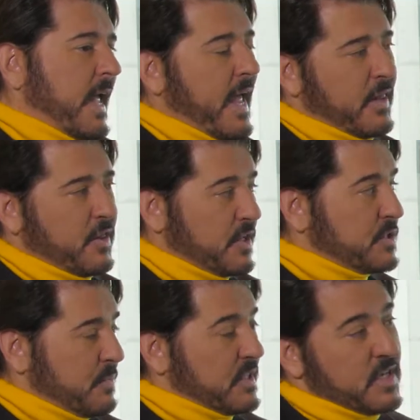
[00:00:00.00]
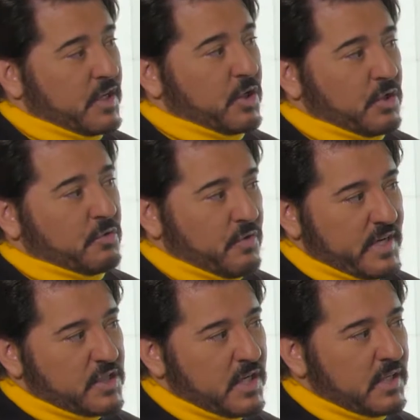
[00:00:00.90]
and this particular
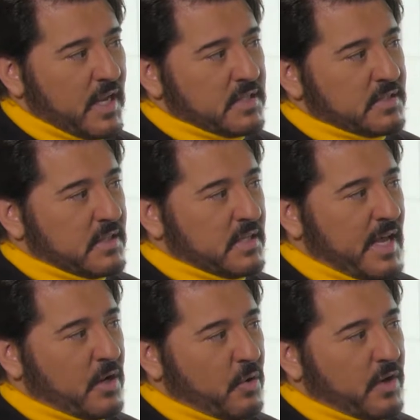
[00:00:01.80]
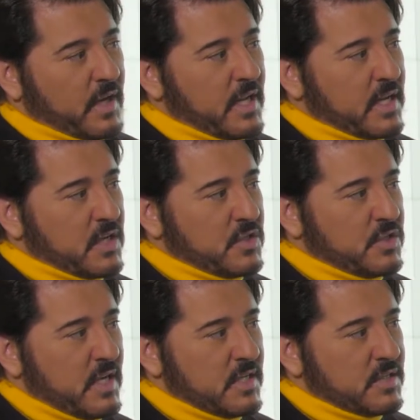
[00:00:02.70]
region? Did that already
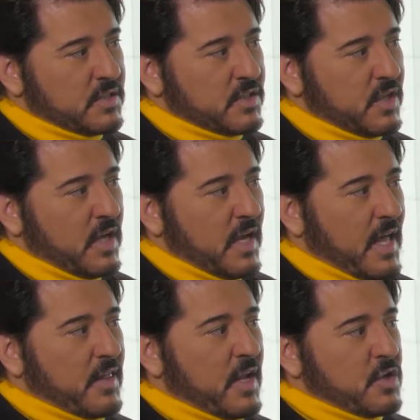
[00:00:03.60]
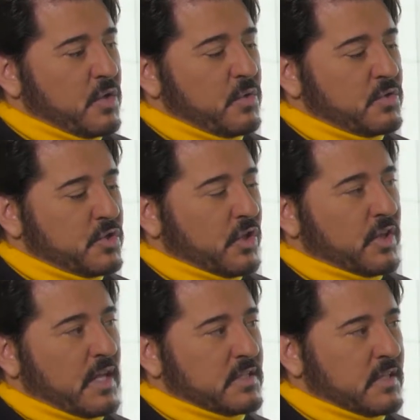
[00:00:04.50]
exist? Yep. And then you took
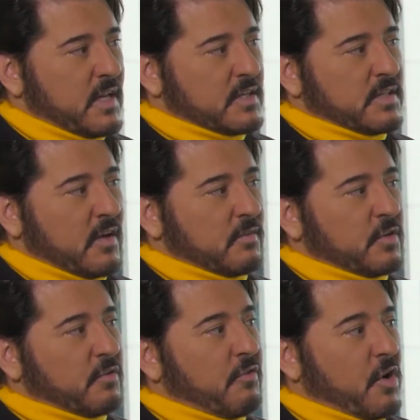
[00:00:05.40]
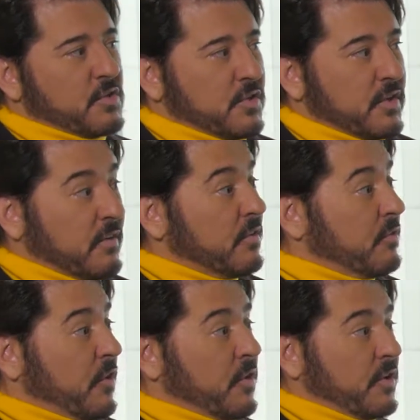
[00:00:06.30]
that to the next level and fostered it even
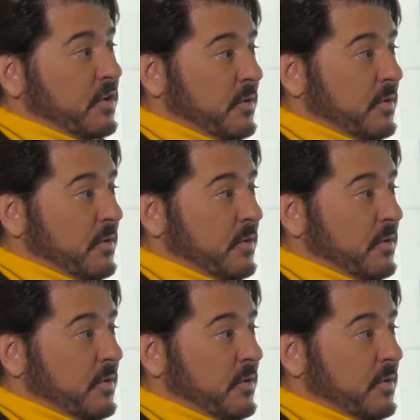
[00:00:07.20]
further?